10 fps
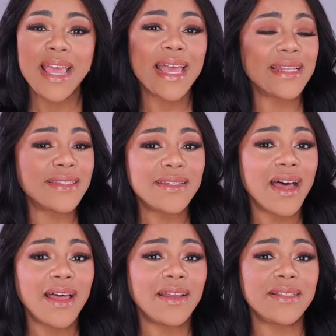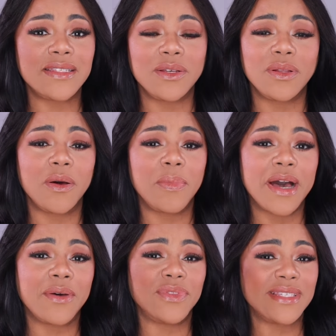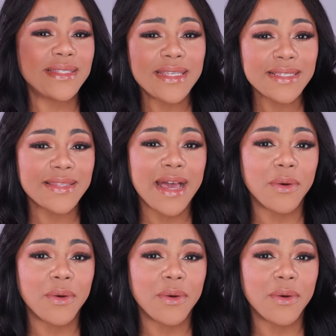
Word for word: And it's not until about the sixth